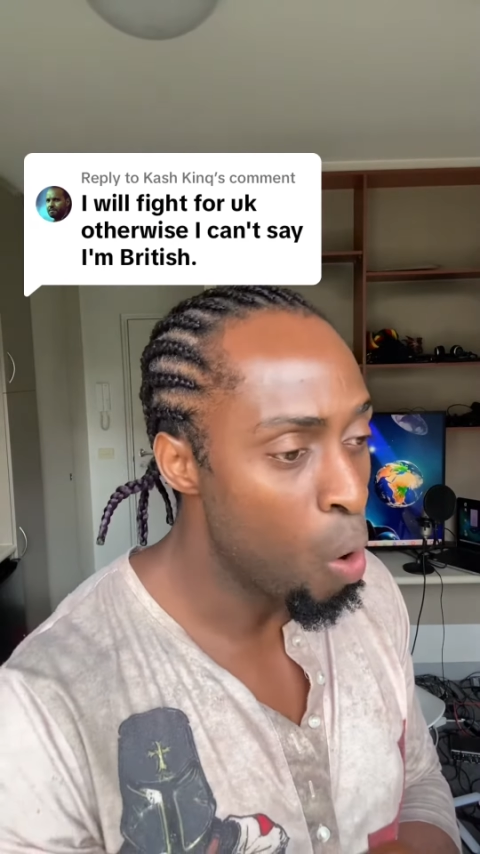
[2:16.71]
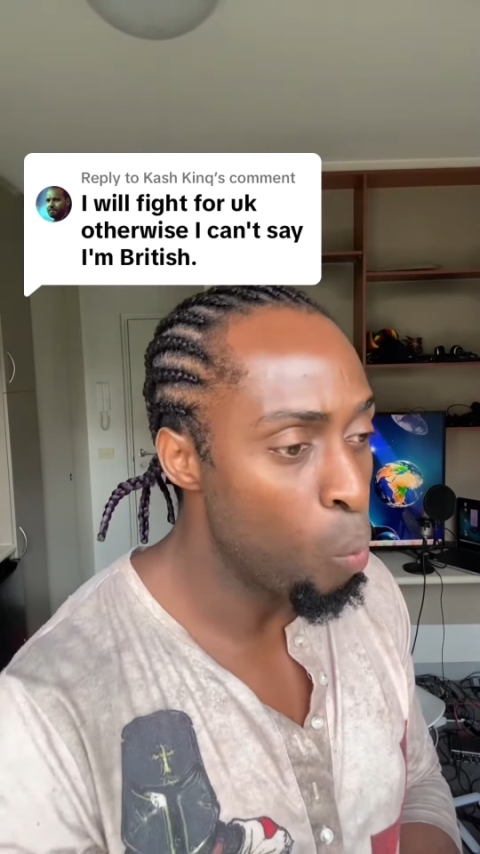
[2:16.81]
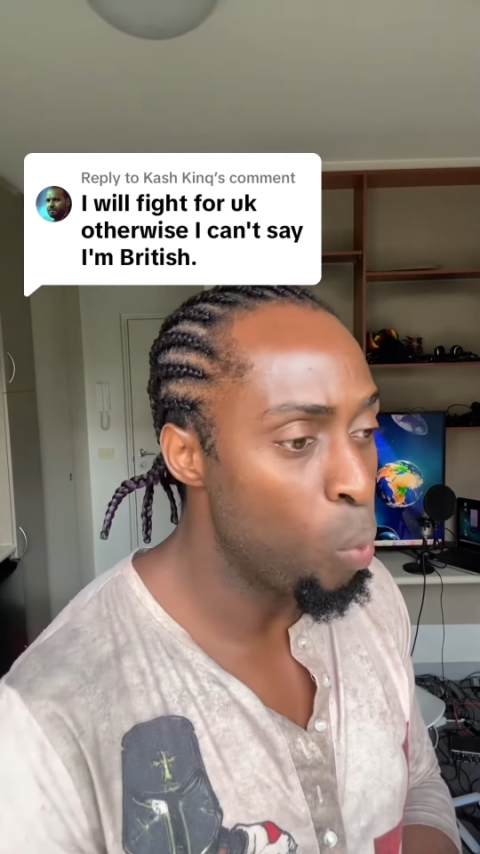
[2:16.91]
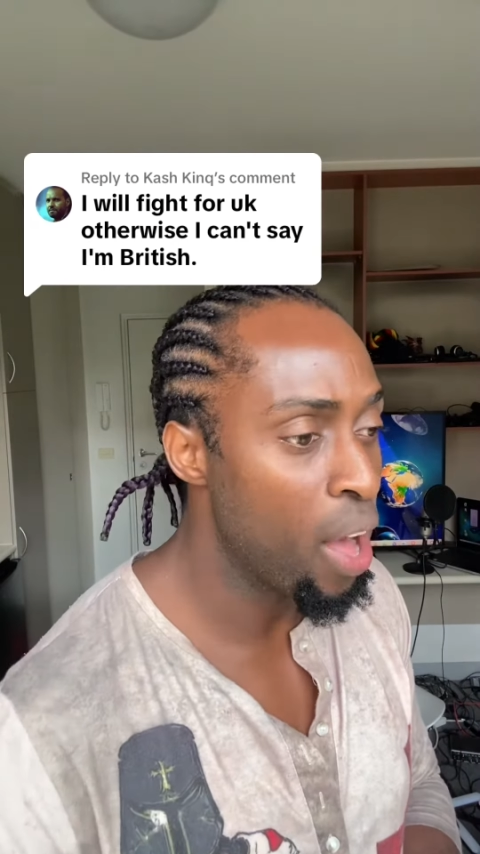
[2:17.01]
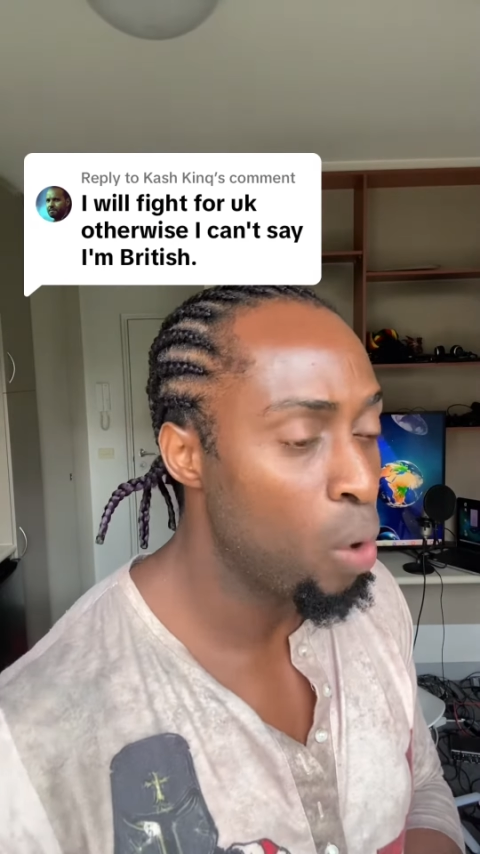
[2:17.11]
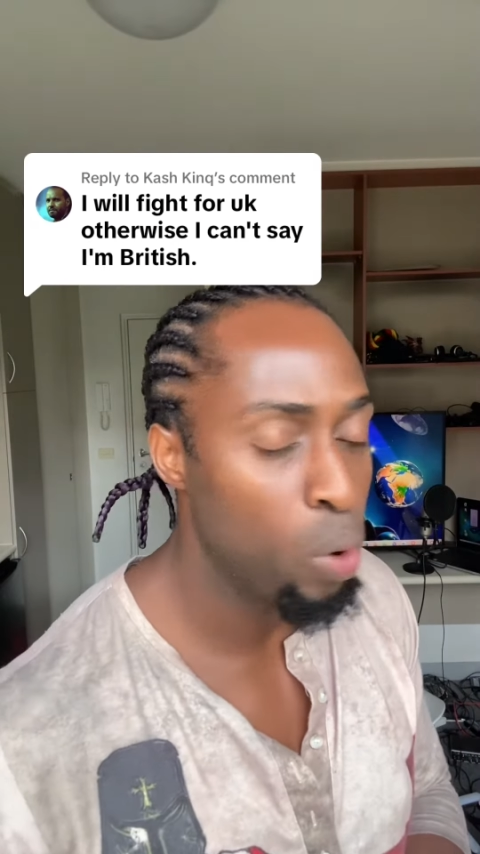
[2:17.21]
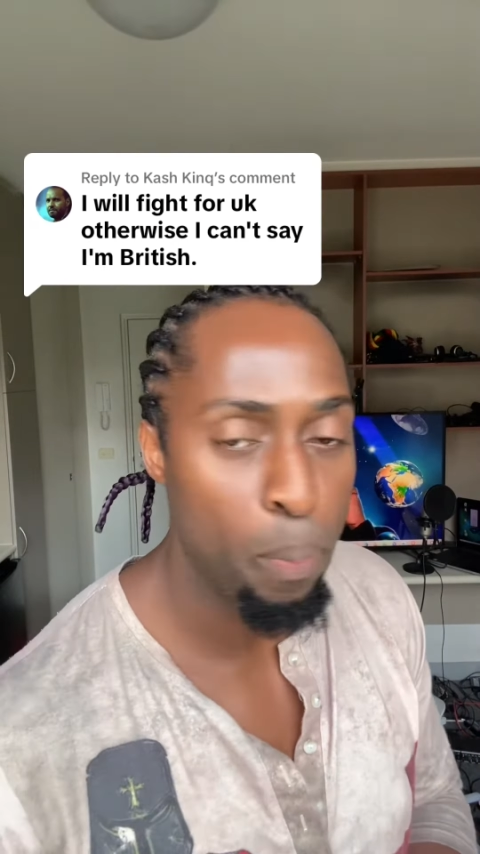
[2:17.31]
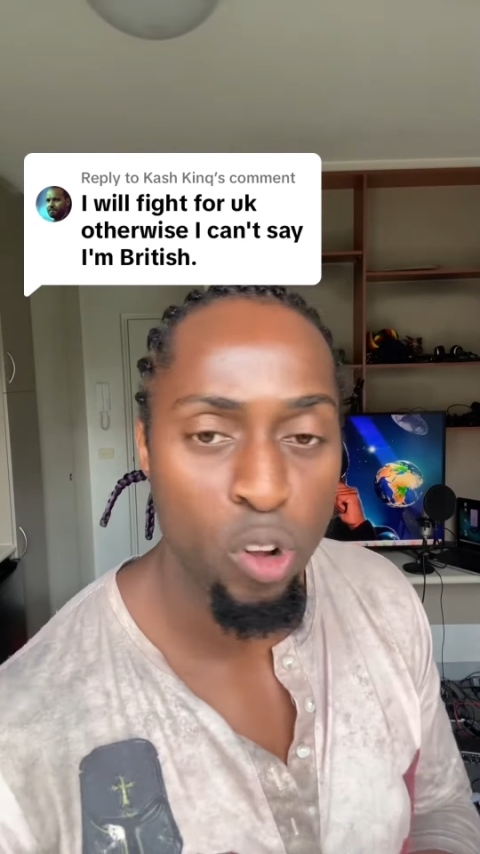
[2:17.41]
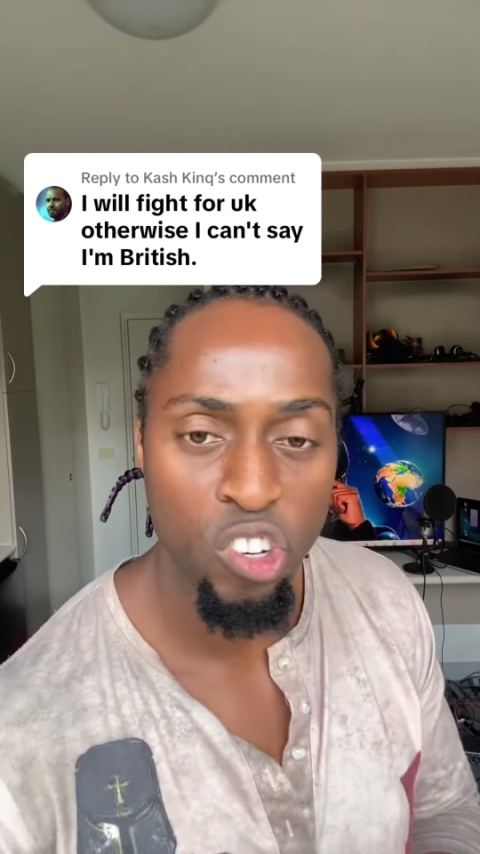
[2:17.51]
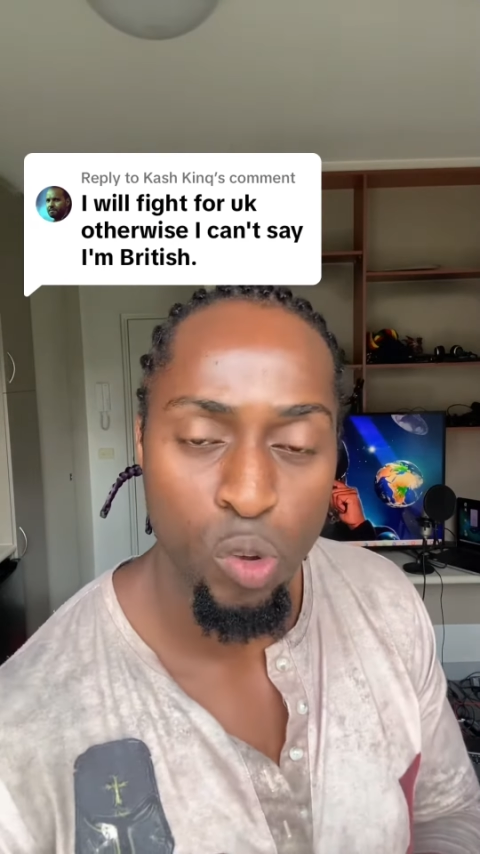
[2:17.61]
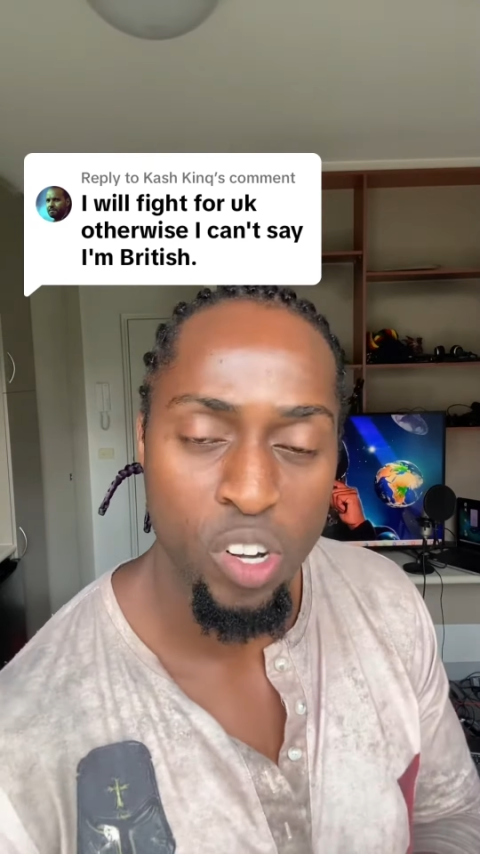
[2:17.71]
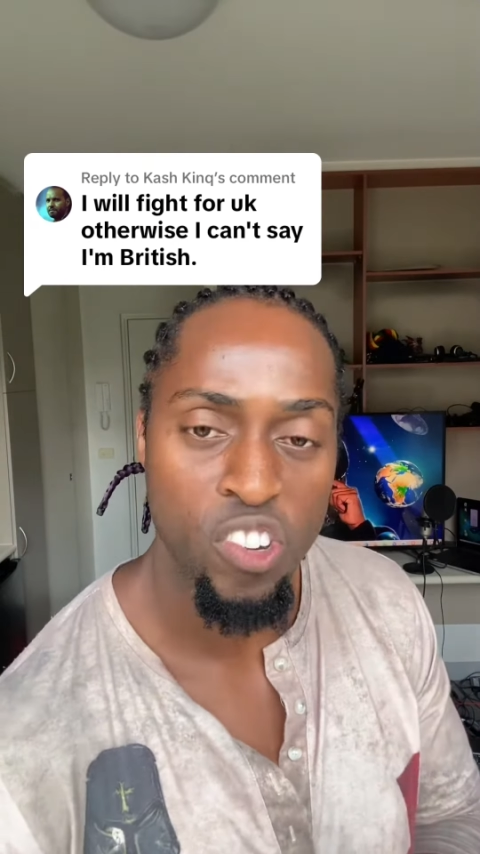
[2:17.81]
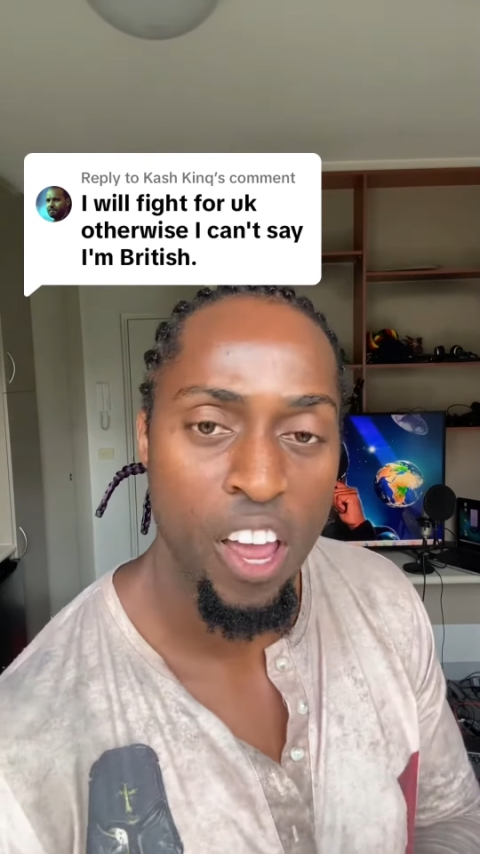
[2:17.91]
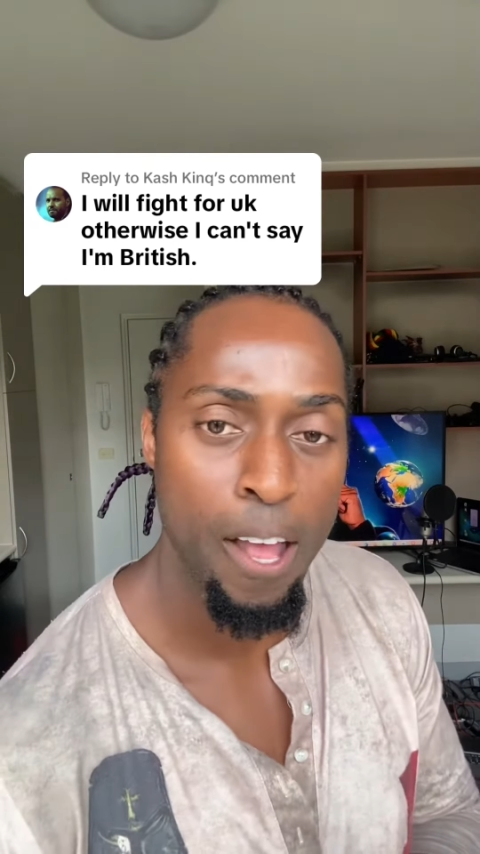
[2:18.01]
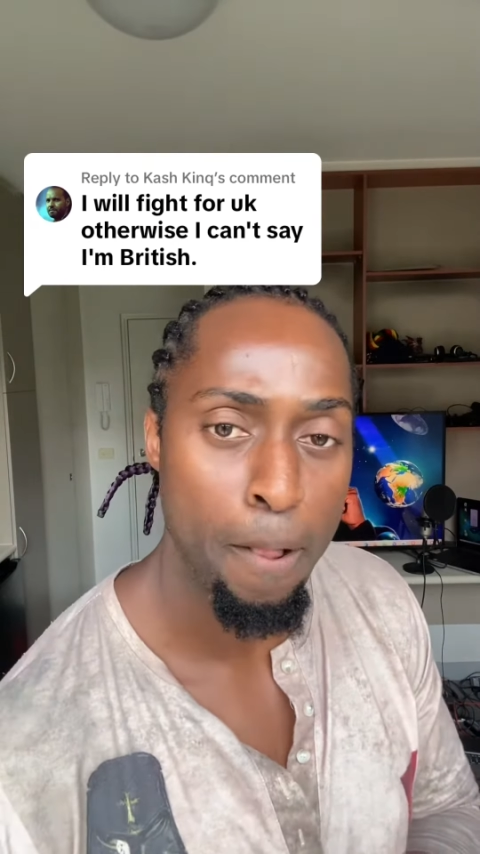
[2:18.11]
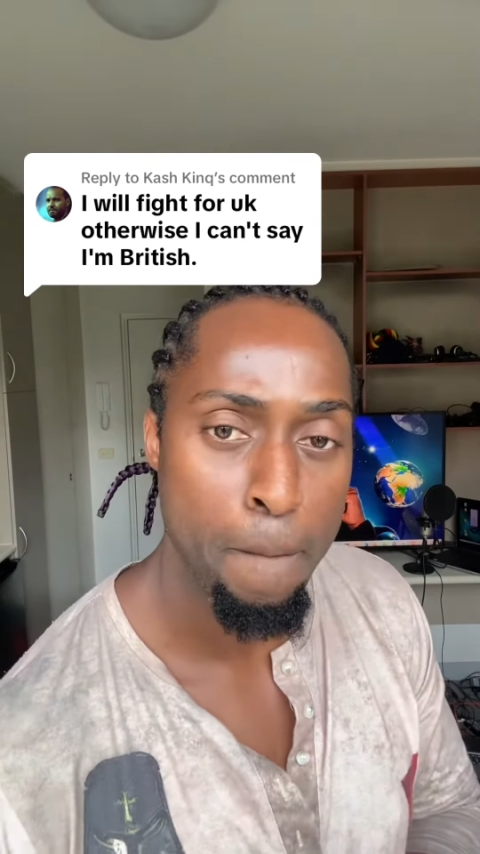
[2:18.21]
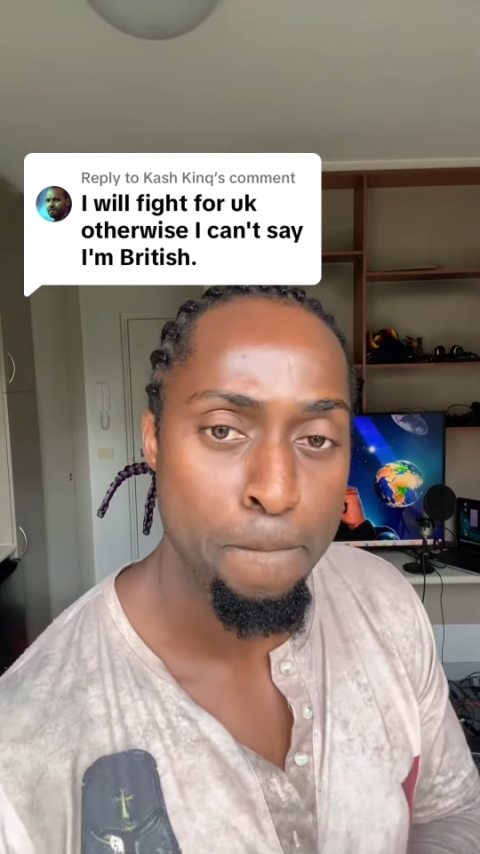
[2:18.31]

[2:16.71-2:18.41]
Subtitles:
well, we'll put you in jail.